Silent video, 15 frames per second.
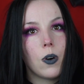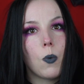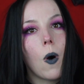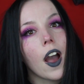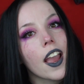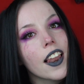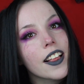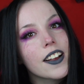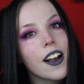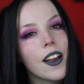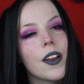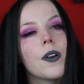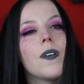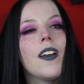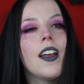while
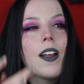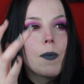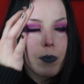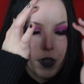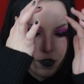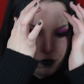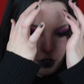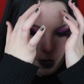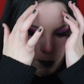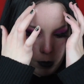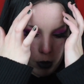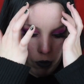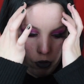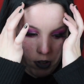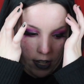ago before I moved